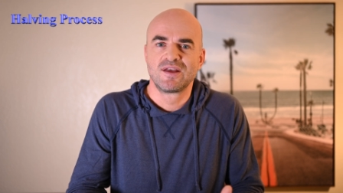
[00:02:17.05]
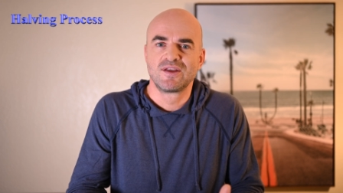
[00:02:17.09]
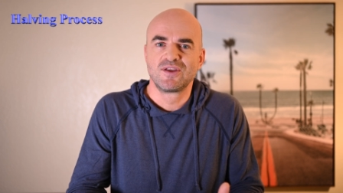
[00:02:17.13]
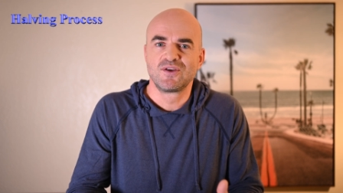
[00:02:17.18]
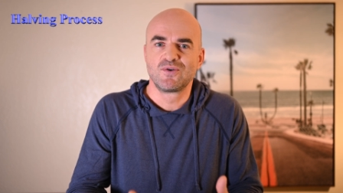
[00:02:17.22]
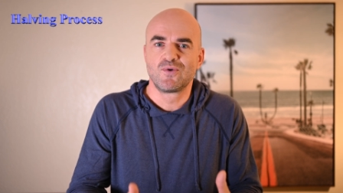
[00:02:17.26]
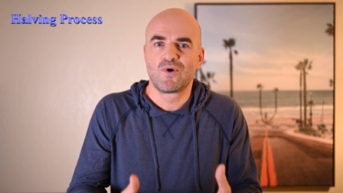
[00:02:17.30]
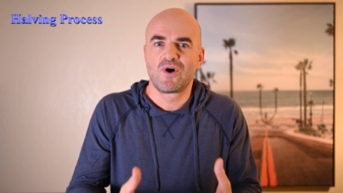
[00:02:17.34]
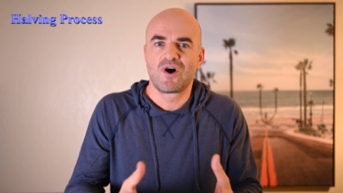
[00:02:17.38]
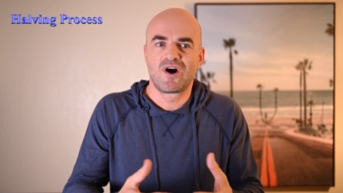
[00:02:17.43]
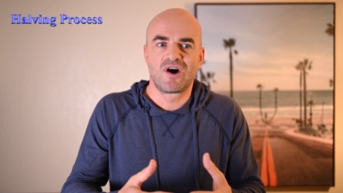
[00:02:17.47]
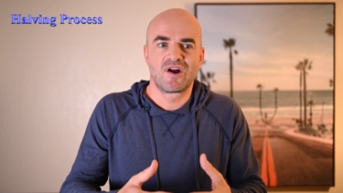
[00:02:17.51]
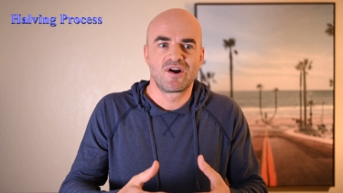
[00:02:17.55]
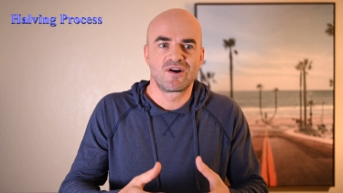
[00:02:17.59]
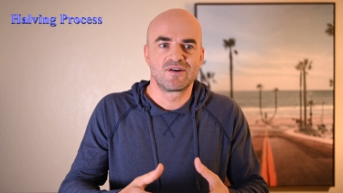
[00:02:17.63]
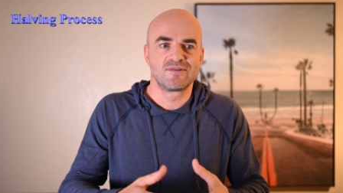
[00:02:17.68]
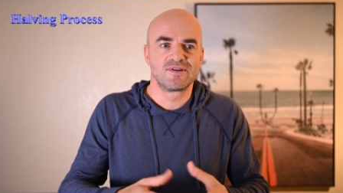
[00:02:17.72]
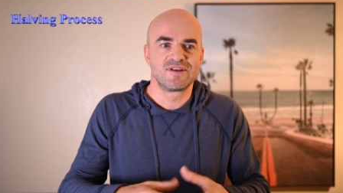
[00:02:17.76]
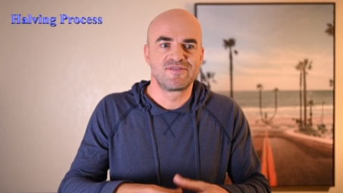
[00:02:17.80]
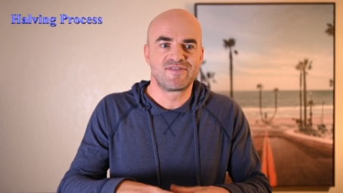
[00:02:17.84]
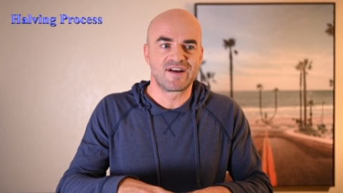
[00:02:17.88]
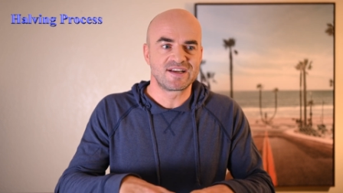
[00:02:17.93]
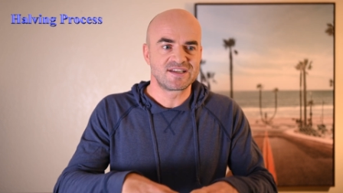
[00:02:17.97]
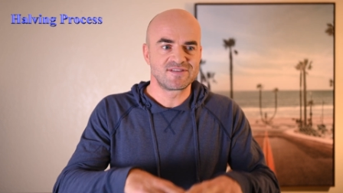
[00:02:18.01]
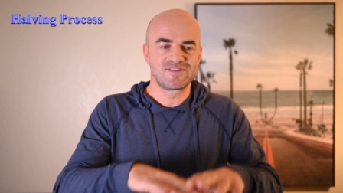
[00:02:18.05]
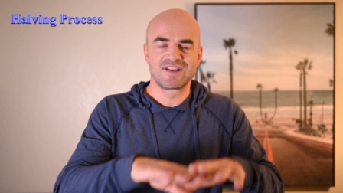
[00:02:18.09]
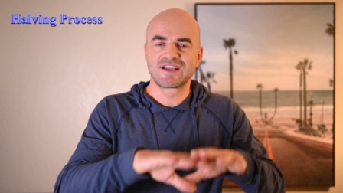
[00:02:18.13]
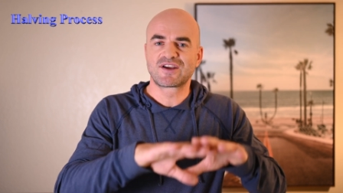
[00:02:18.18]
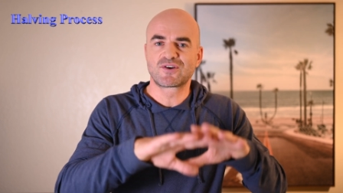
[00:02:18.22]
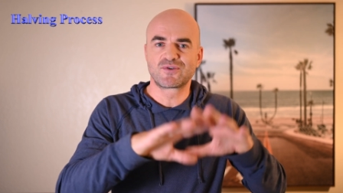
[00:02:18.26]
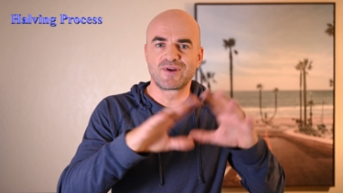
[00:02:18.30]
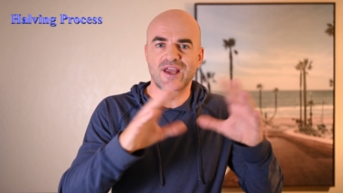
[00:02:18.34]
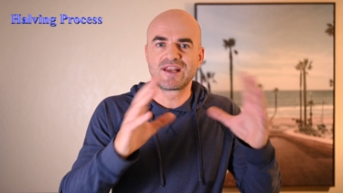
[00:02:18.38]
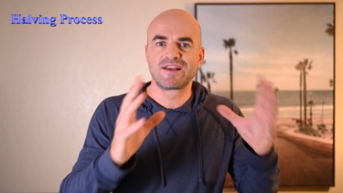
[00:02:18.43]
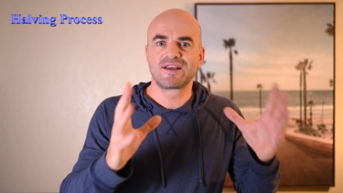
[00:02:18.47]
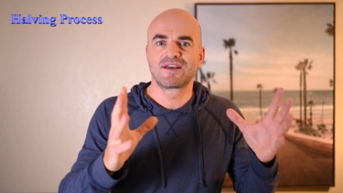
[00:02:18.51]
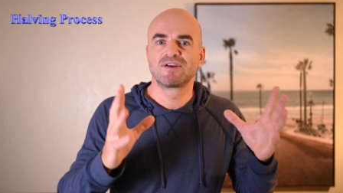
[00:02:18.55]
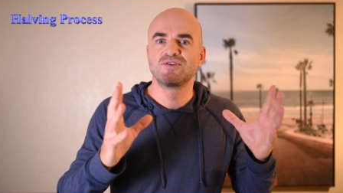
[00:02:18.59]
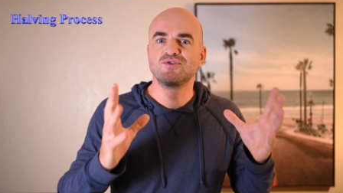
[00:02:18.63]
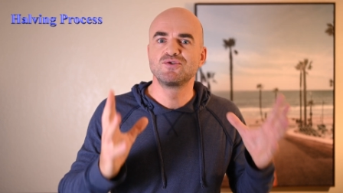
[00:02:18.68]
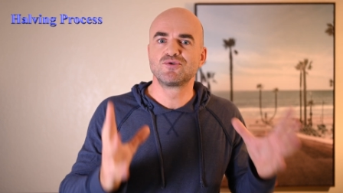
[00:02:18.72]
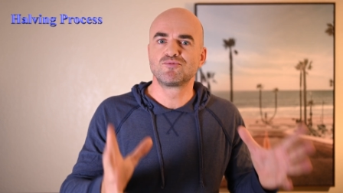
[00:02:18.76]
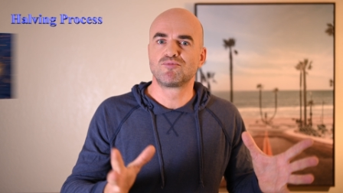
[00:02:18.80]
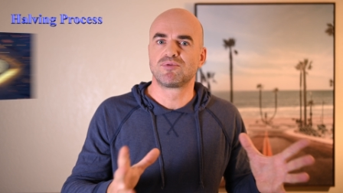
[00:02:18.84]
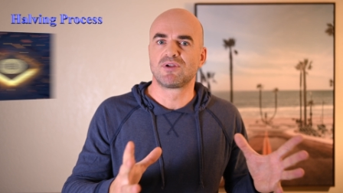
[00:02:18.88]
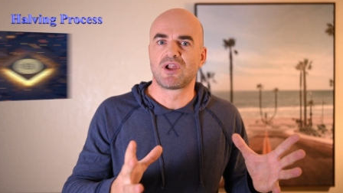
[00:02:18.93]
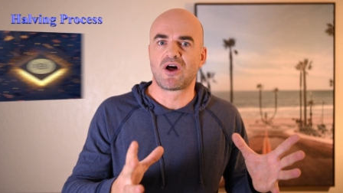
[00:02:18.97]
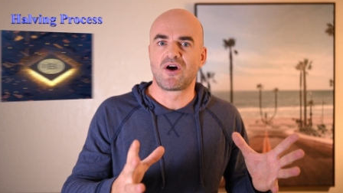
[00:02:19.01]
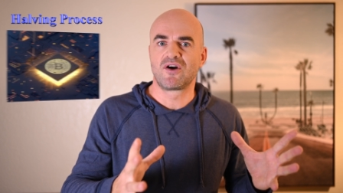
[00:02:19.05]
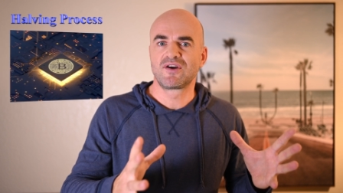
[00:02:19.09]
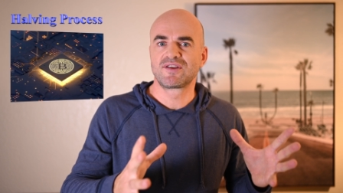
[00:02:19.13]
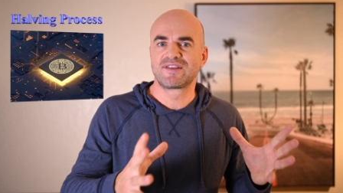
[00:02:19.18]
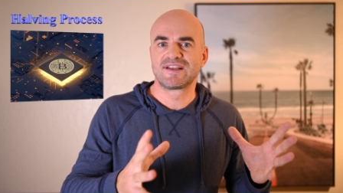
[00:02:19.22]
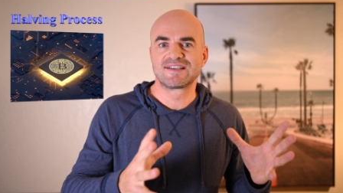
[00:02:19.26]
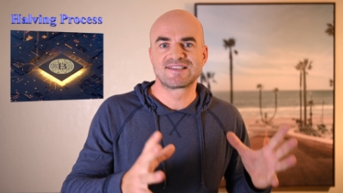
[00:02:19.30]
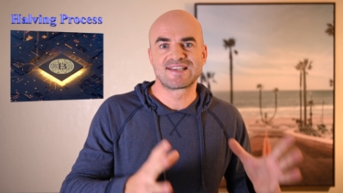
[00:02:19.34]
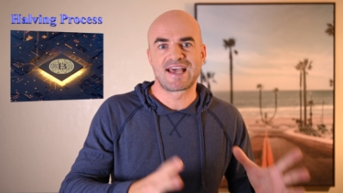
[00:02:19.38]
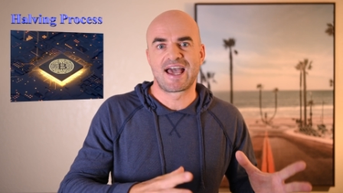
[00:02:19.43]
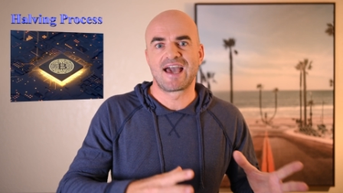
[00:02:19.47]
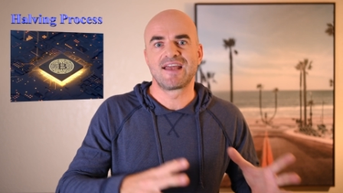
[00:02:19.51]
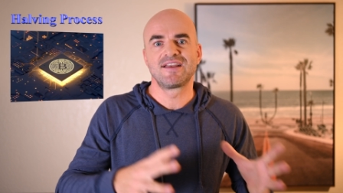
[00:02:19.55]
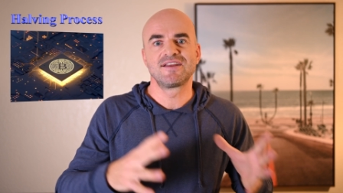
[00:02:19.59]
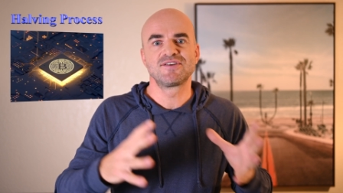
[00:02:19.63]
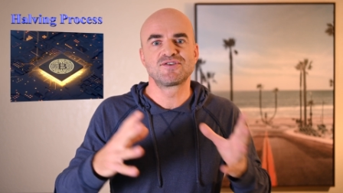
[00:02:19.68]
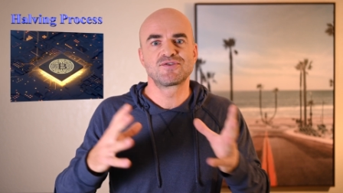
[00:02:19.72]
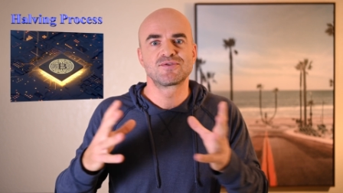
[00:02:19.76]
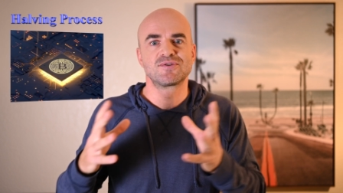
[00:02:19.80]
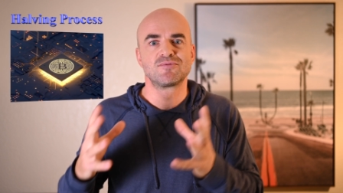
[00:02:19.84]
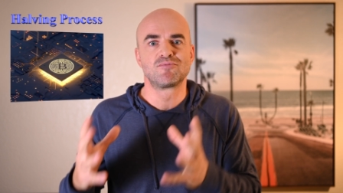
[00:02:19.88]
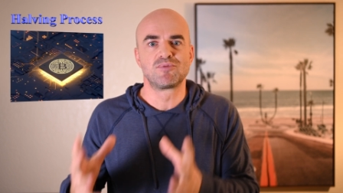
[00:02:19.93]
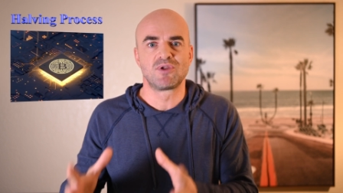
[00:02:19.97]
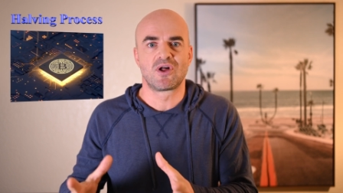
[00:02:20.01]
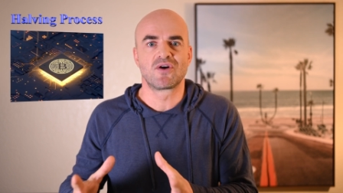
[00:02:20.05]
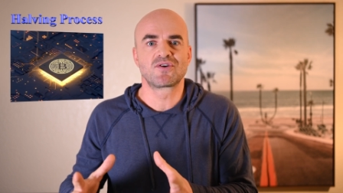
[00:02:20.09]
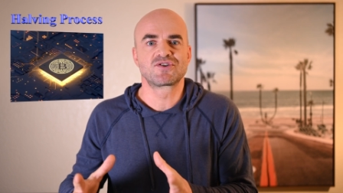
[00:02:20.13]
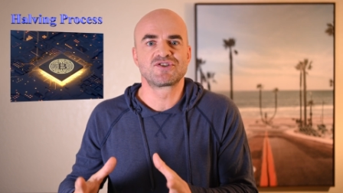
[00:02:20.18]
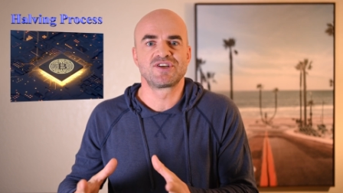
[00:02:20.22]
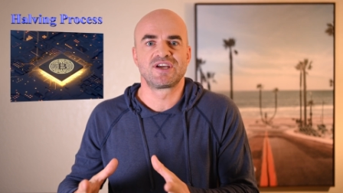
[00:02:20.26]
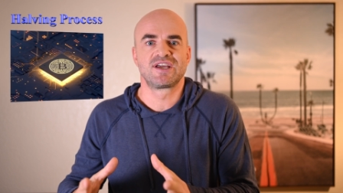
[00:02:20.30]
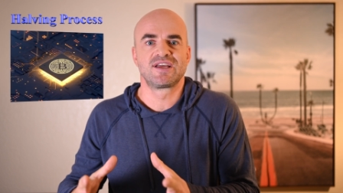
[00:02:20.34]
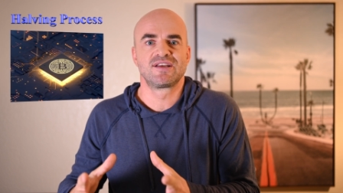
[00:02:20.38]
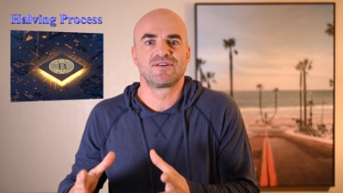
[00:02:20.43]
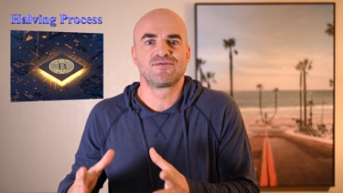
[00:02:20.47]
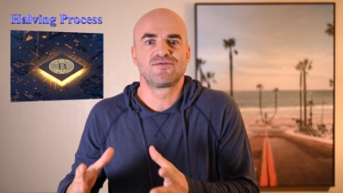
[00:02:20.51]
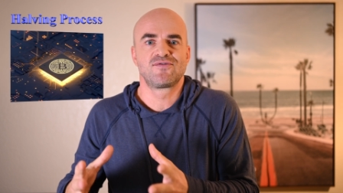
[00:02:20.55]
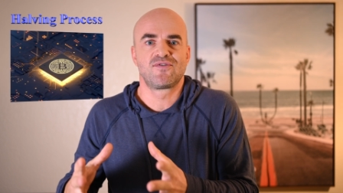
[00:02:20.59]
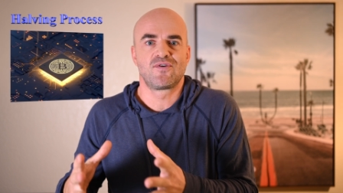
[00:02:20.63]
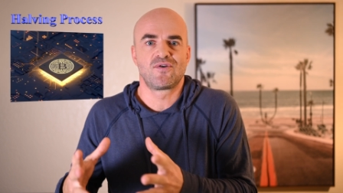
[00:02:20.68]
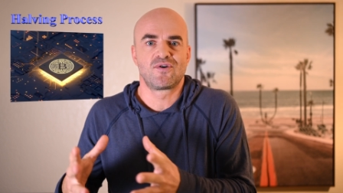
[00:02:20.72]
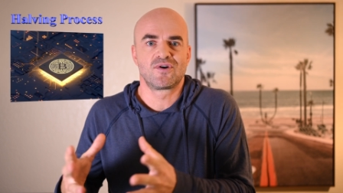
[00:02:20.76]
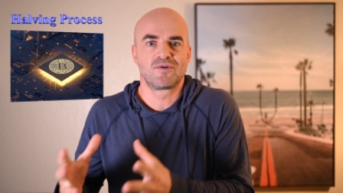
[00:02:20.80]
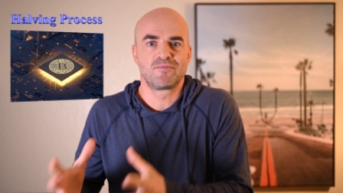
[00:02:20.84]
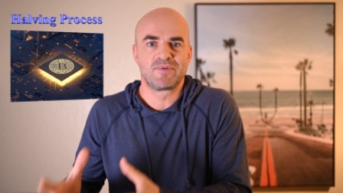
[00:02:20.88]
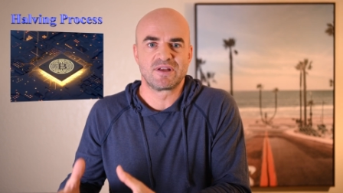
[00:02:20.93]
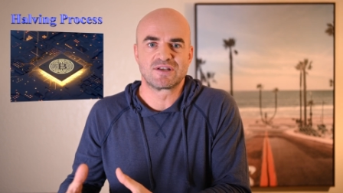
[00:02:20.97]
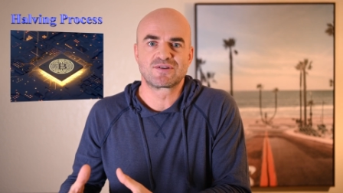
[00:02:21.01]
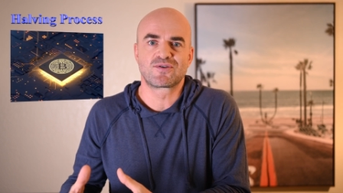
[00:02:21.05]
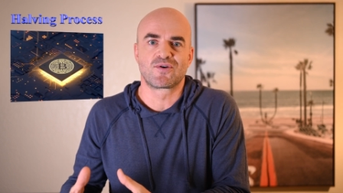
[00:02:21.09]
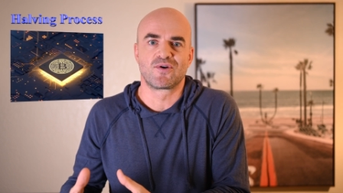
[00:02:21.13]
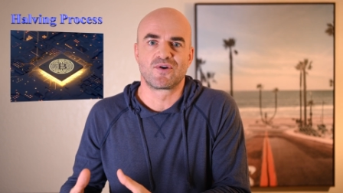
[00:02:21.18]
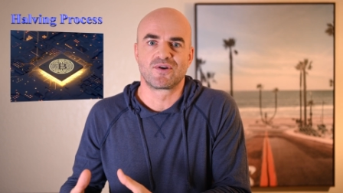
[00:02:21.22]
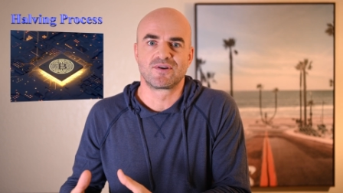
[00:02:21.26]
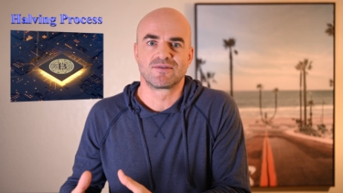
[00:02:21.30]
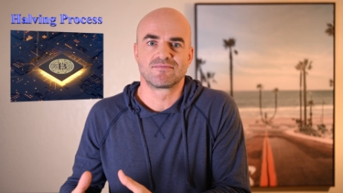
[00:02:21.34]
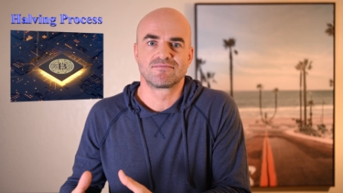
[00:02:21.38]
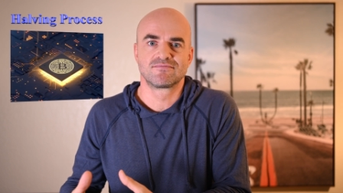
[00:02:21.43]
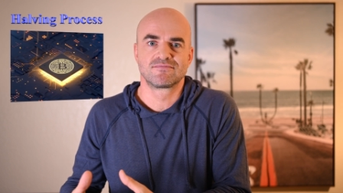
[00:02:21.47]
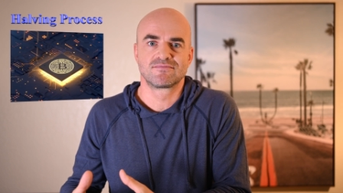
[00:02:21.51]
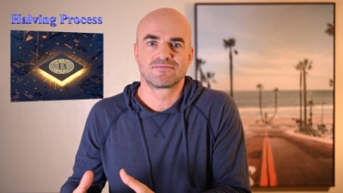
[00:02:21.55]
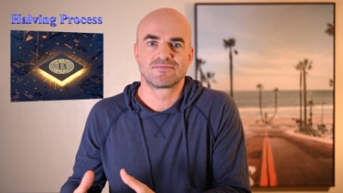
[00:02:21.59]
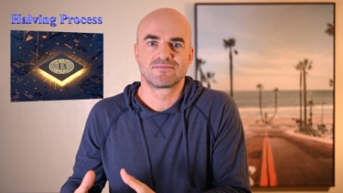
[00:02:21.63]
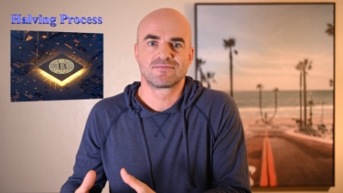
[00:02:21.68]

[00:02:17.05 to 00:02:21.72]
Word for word: you are effectively creating a new block that's added to the blockchain for Bitcoin.